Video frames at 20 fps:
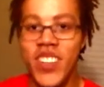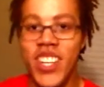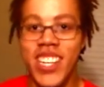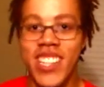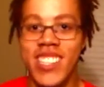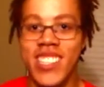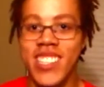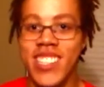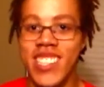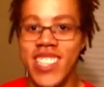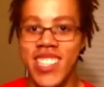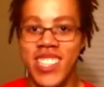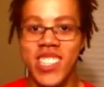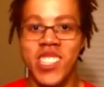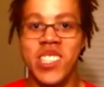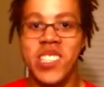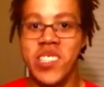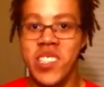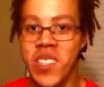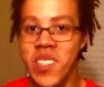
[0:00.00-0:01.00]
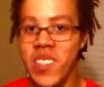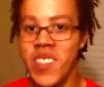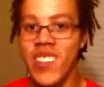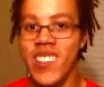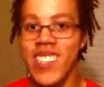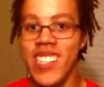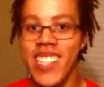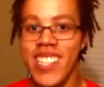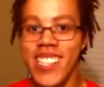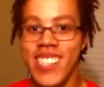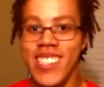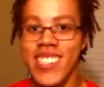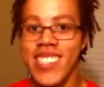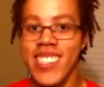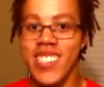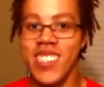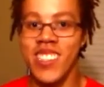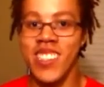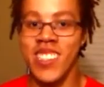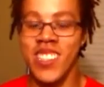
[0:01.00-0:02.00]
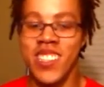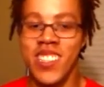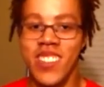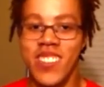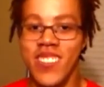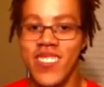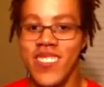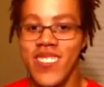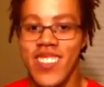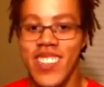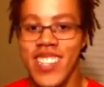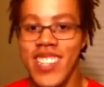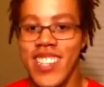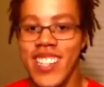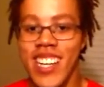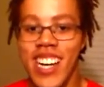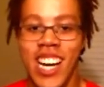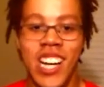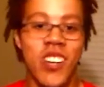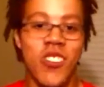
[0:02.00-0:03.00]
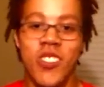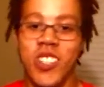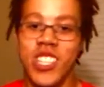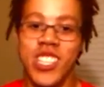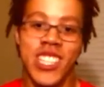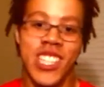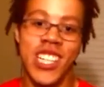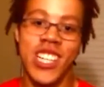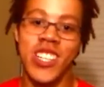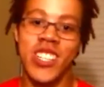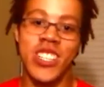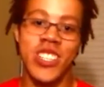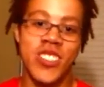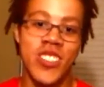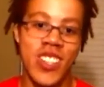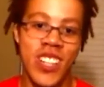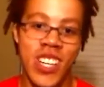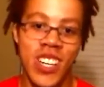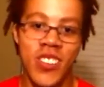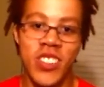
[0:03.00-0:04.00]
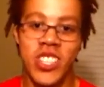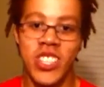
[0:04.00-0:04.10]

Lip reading: And there's just like this stern, like, I don't really care who you are,